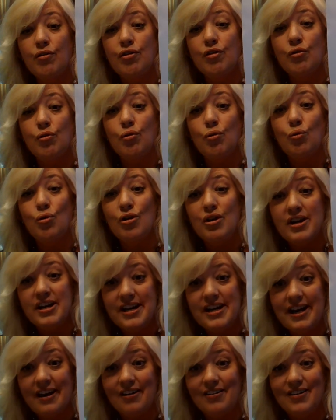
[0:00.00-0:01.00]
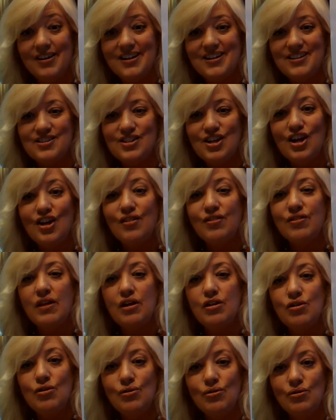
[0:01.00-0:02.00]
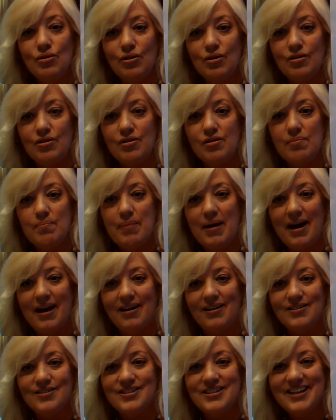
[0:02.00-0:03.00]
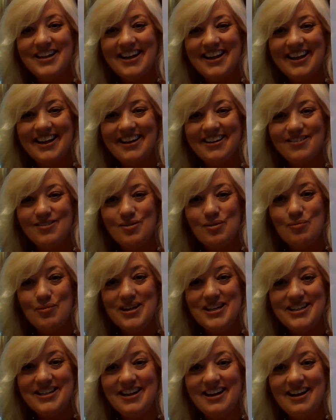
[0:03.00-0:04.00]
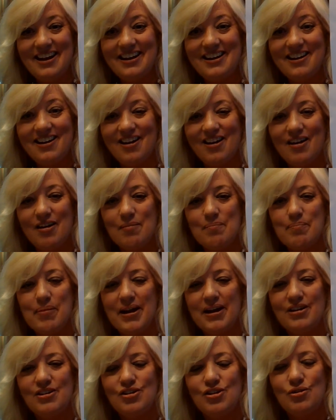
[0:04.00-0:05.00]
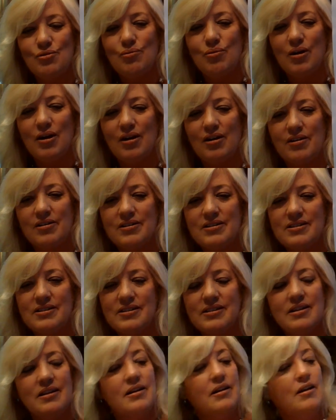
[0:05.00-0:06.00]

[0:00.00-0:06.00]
the ordinaries that you learned about when we did our big new words.